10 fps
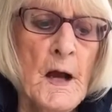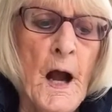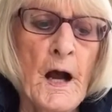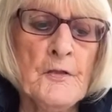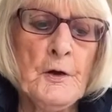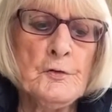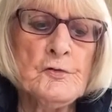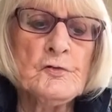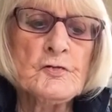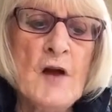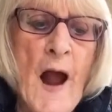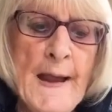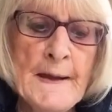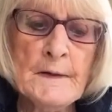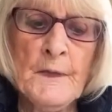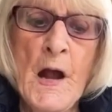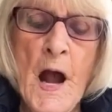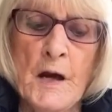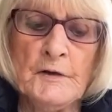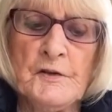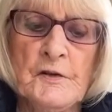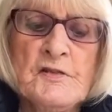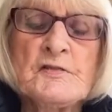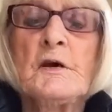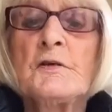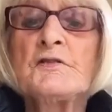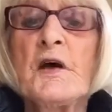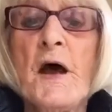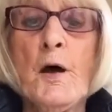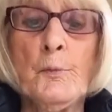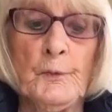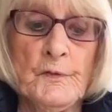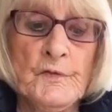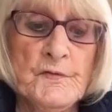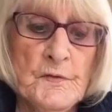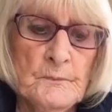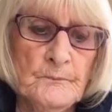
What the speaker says: are those trying the hardest to help us.